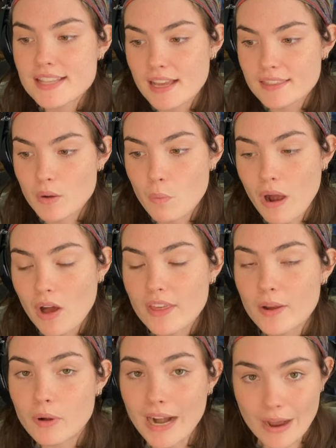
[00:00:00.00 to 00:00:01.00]
said that while
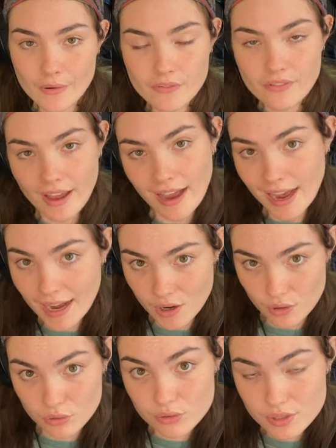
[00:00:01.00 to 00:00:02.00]
they were out of the
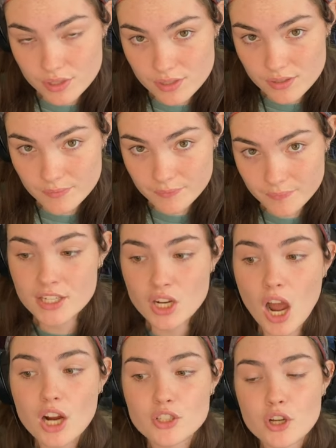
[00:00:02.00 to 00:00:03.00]
house, he
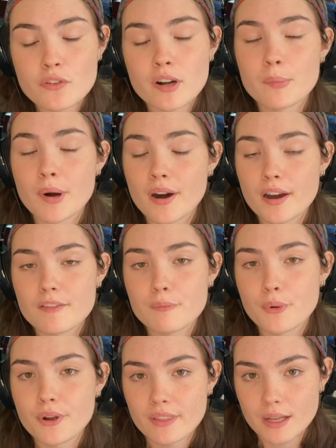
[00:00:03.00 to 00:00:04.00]
knocked over a pot of
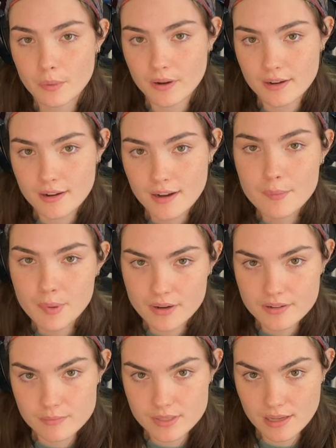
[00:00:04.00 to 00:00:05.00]
boiling water and
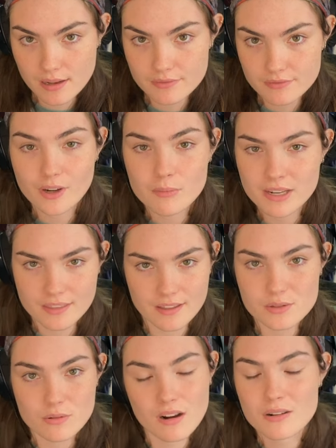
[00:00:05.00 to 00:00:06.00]
burned himself. There are many
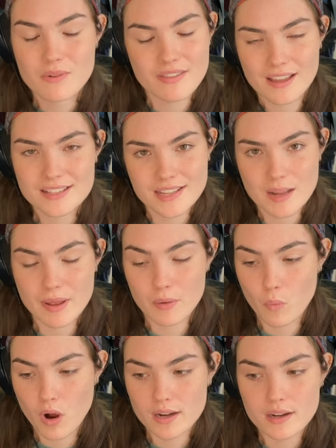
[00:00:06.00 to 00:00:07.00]
things wrong with that statement.
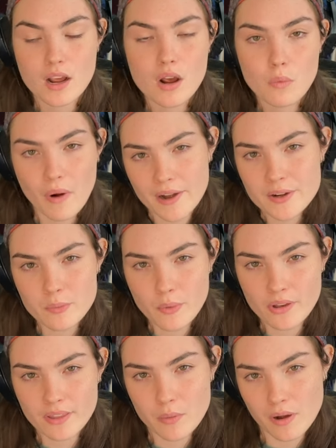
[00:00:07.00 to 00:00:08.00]
One, why are you
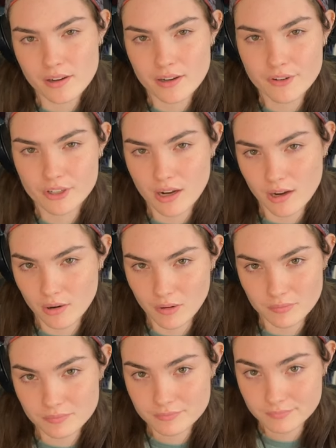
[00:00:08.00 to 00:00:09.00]
boiling water if you're not home?